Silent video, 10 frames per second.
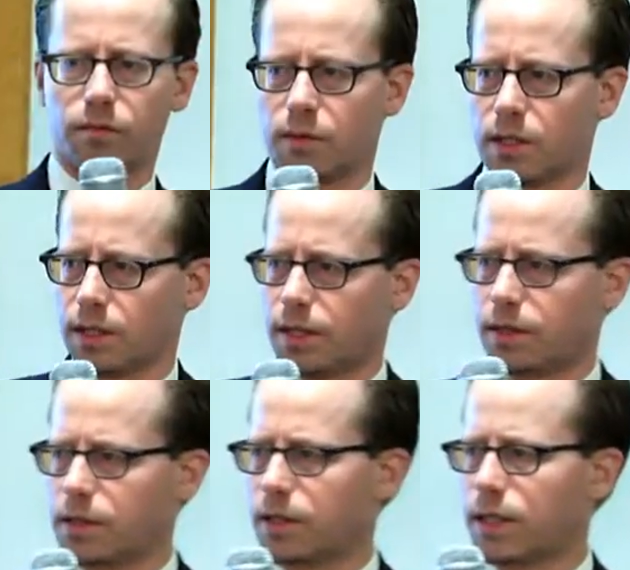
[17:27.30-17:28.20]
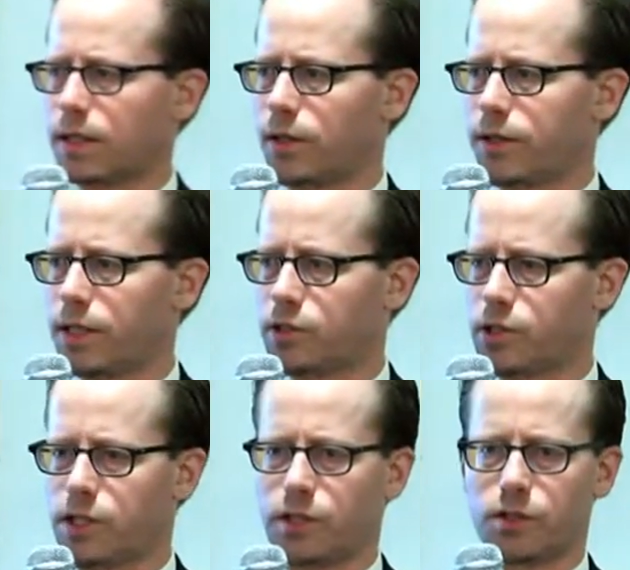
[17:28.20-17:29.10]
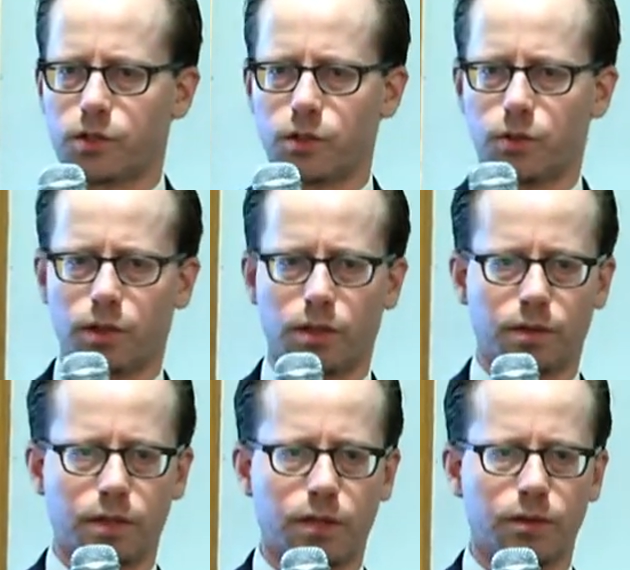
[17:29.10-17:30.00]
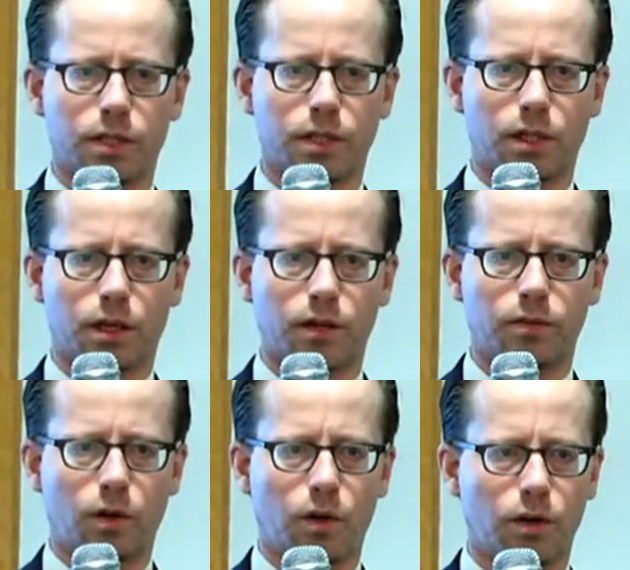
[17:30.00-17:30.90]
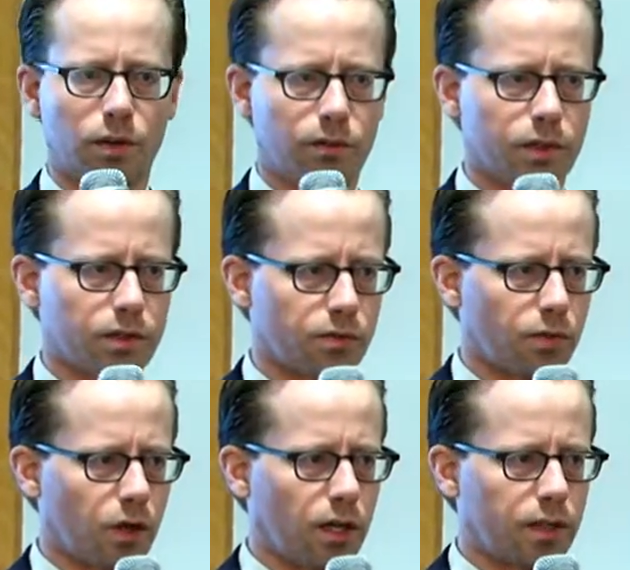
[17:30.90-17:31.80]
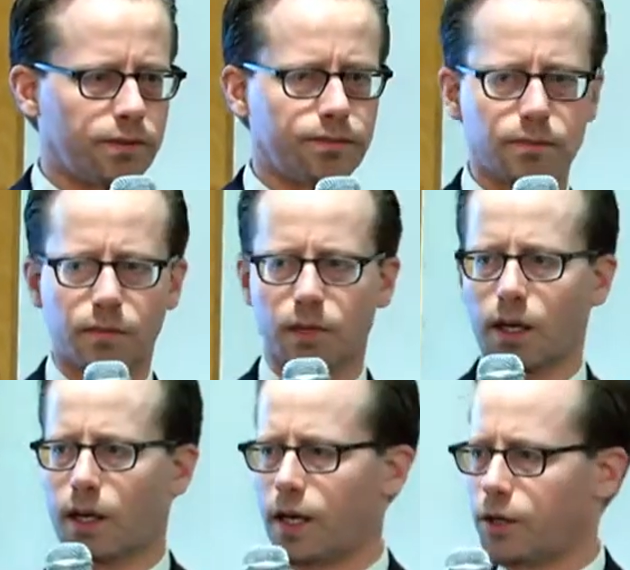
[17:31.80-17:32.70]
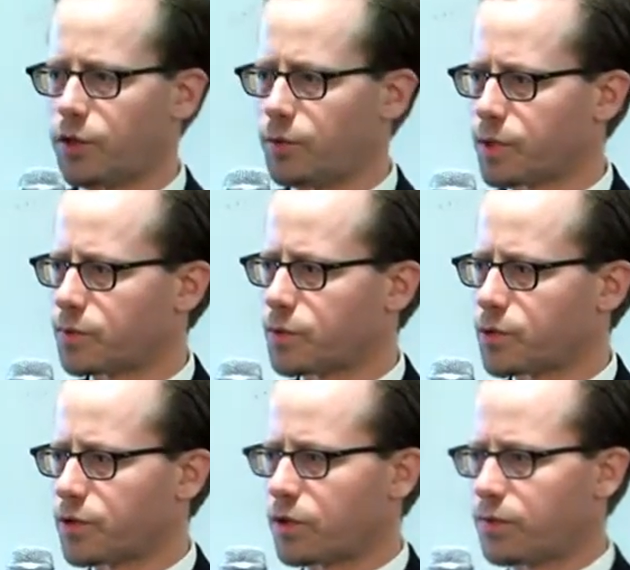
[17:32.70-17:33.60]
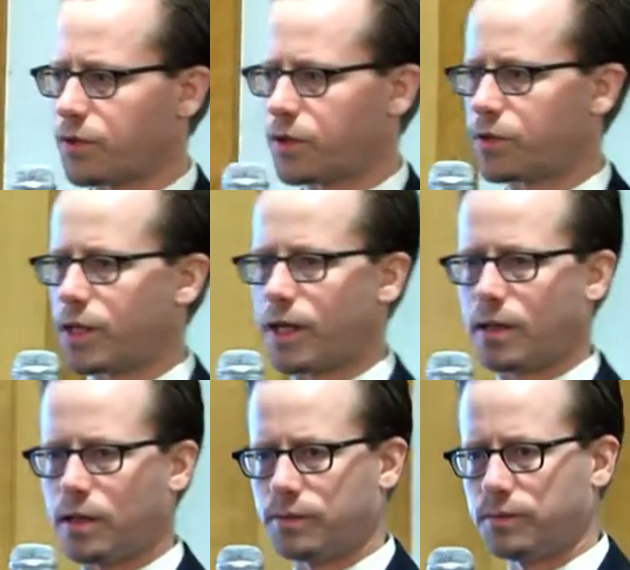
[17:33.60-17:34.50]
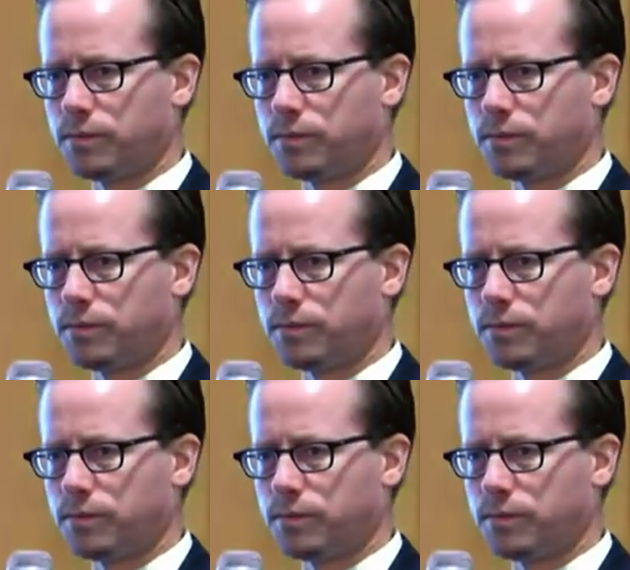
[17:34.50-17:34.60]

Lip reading: you'll let all the engineers who are guilty of all of this fraud, hey, you must preserve your data.